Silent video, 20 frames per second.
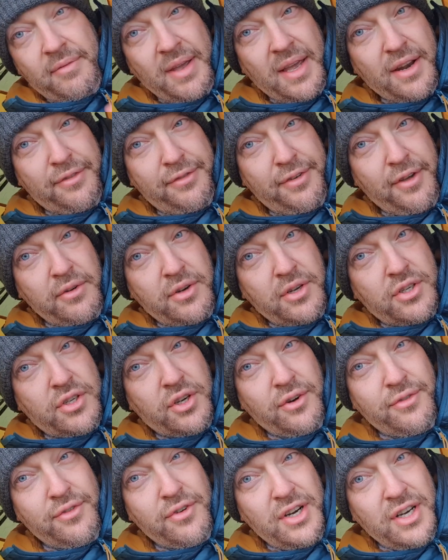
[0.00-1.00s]
made a few
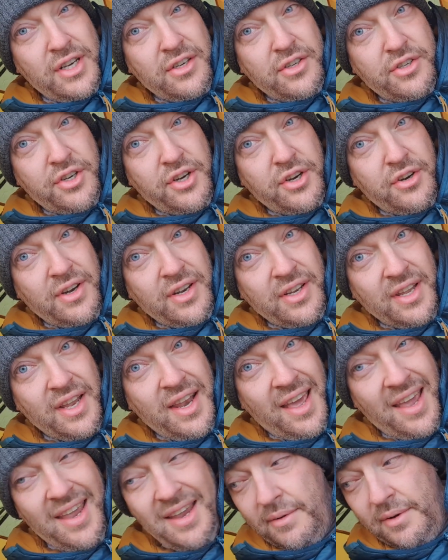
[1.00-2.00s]
discoveries during the
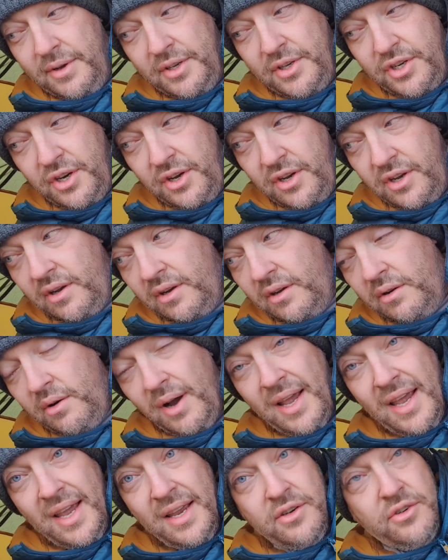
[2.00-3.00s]
night which are
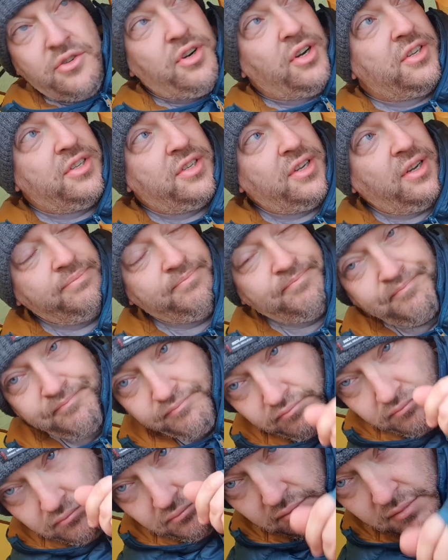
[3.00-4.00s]
quite interesting.
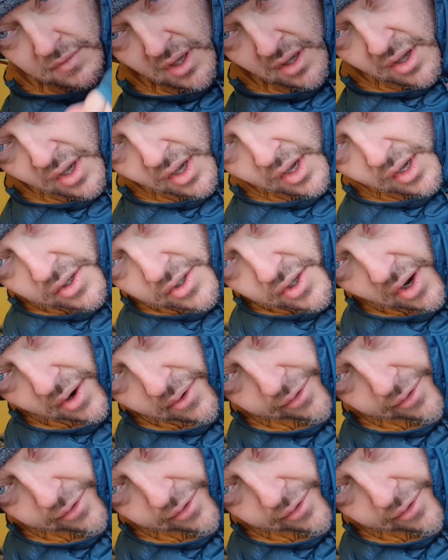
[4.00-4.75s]
So,